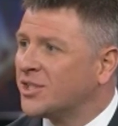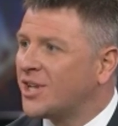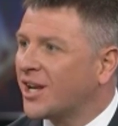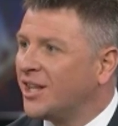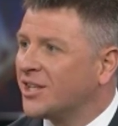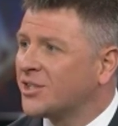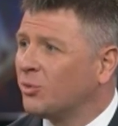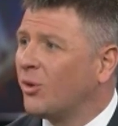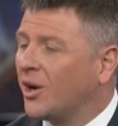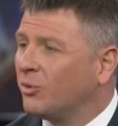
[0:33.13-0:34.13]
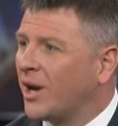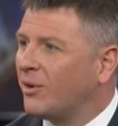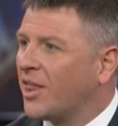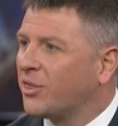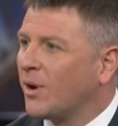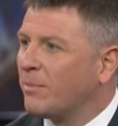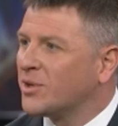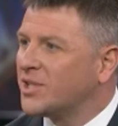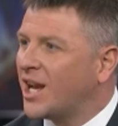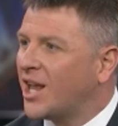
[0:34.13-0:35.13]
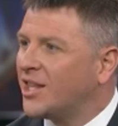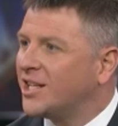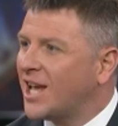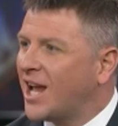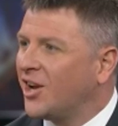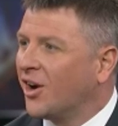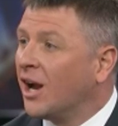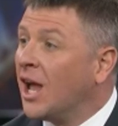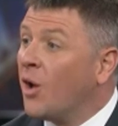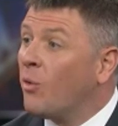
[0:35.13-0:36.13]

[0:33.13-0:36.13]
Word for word: stuck in this right, right around 3% on the 10 year.